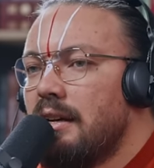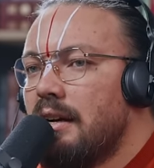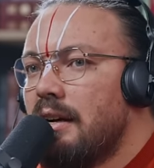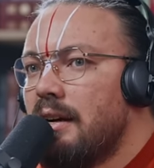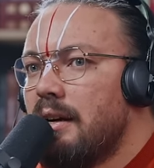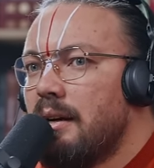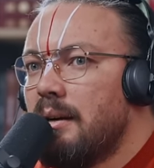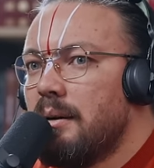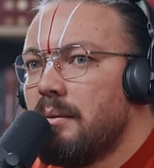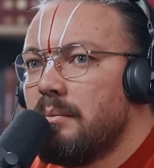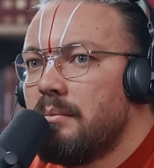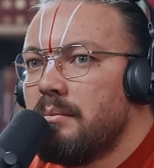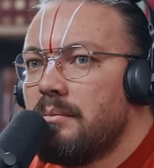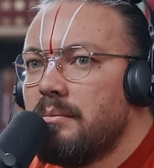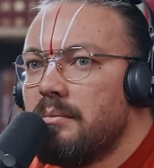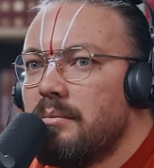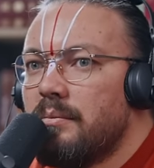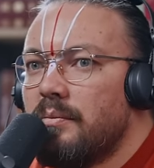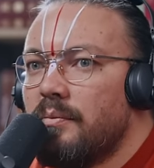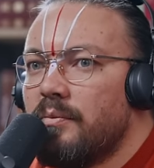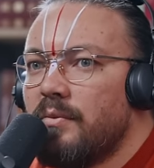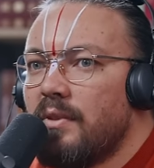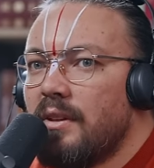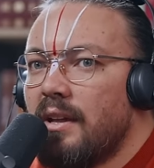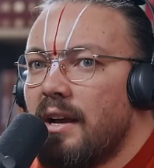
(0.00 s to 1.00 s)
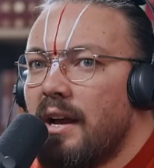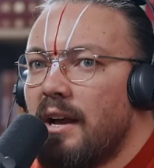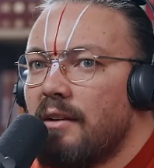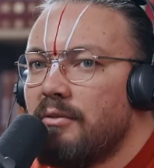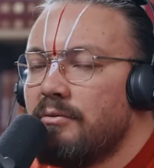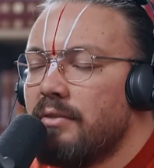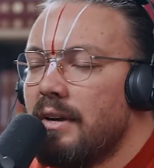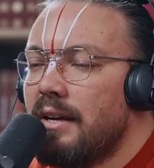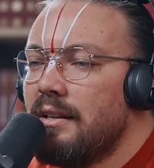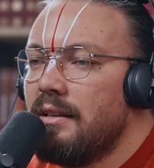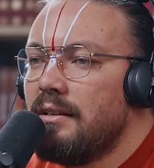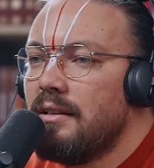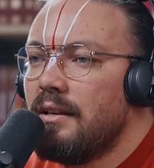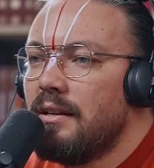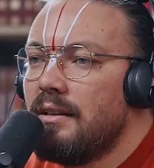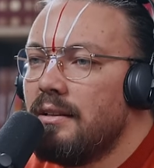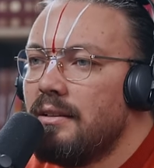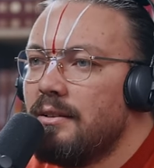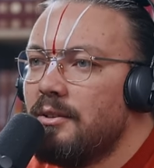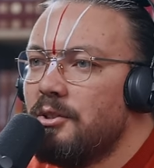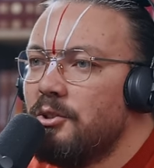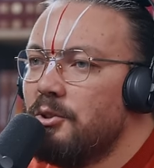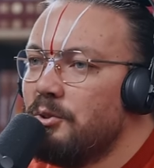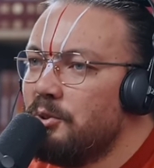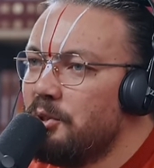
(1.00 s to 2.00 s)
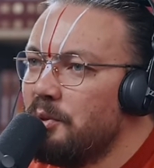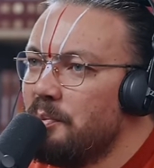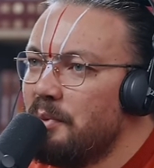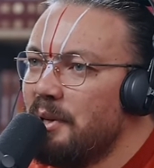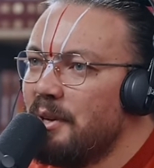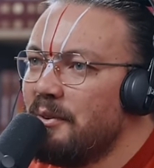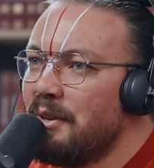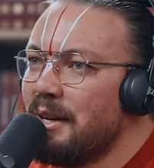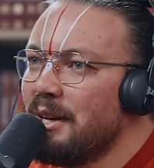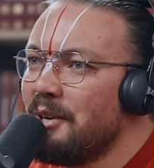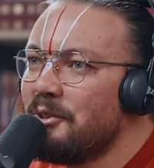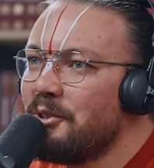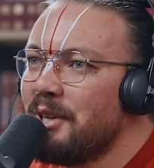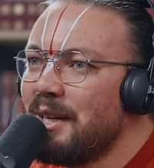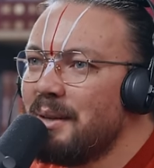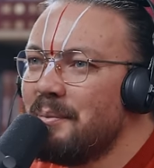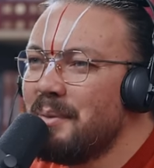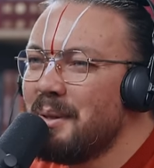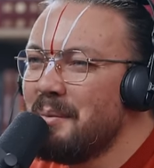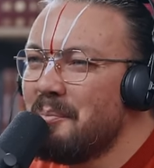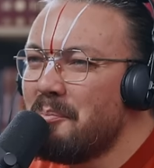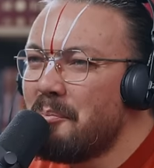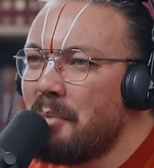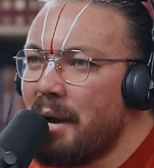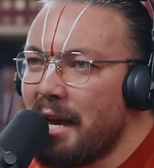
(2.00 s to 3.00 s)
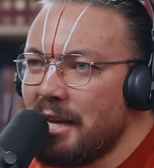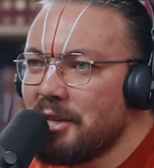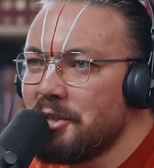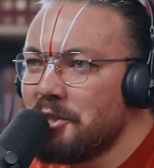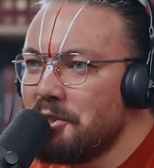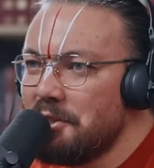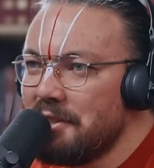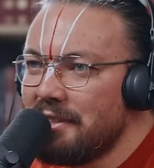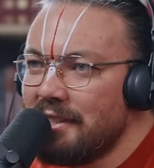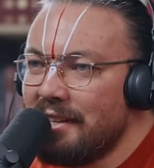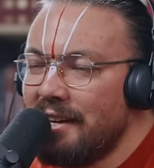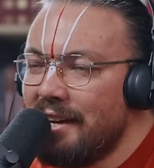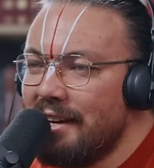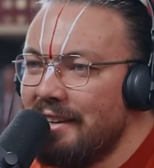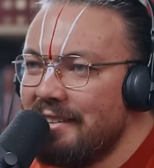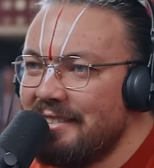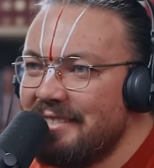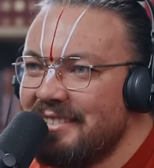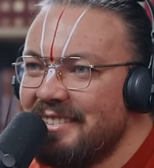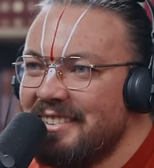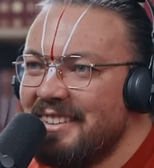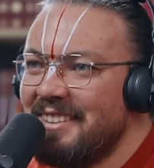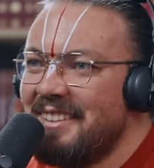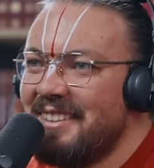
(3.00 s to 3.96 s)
Um, I find you to be an incredibly passionate guy,